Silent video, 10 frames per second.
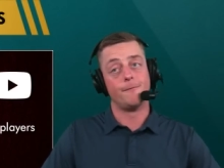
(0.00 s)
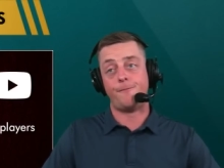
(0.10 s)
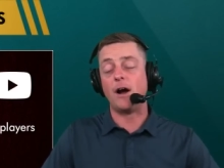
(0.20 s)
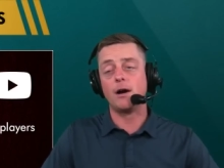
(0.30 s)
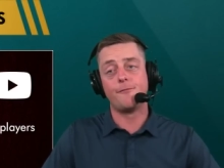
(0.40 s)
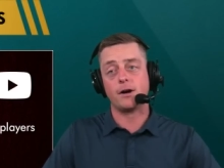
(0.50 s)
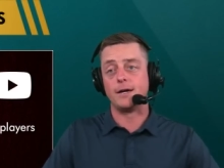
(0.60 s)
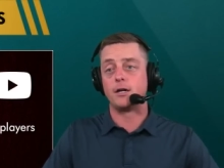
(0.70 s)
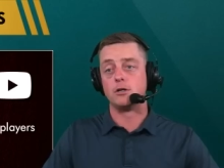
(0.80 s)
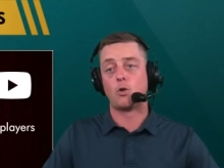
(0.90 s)
Very,
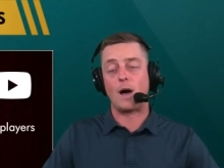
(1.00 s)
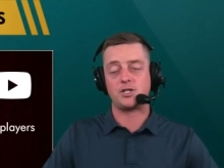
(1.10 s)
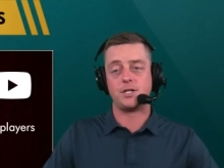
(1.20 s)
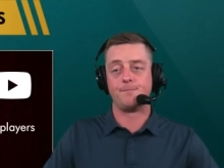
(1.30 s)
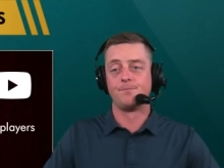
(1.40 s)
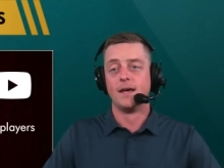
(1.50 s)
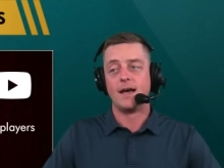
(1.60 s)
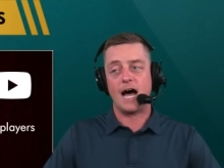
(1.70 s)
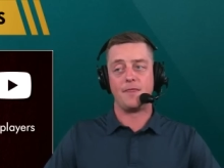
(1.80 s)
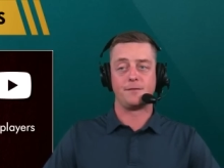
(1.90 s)
very good question.
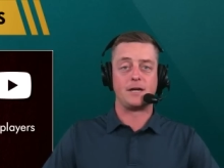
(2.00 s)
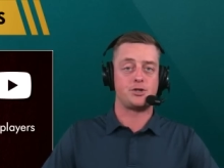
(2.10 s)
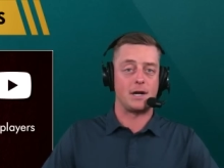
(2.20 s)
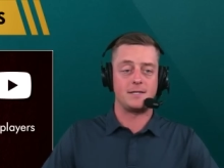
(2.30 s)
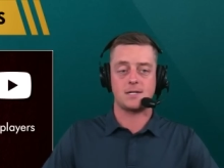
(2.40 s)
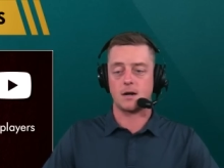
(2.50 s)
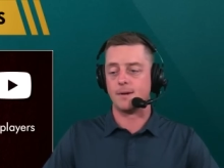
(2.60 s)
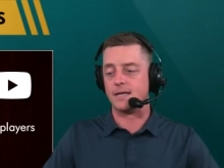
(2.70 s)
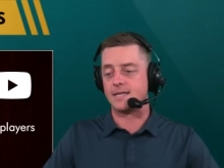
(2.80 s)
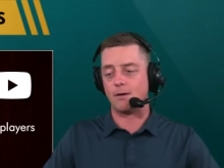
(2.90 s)
I think that Trey
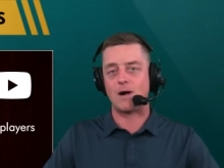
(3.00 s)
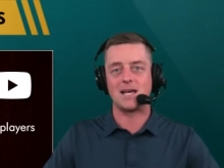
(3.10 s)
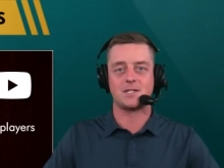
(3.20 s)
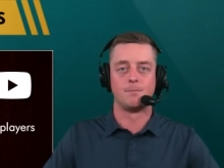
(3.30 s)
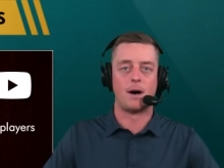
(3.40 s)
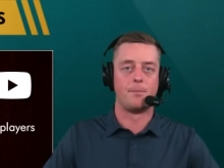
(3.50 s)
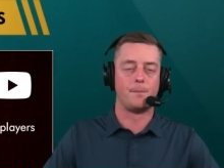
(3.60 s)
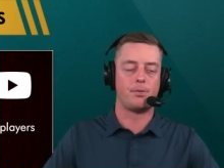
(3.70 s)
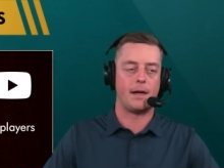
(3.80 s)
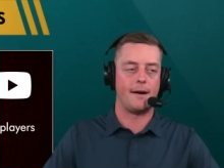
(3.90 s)
Sermon is a roster bubble
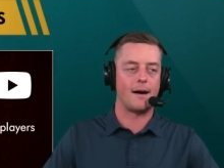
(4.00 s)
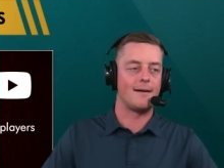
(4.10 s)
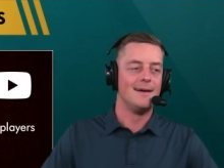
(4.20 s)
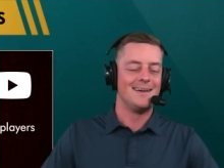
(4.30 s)
player.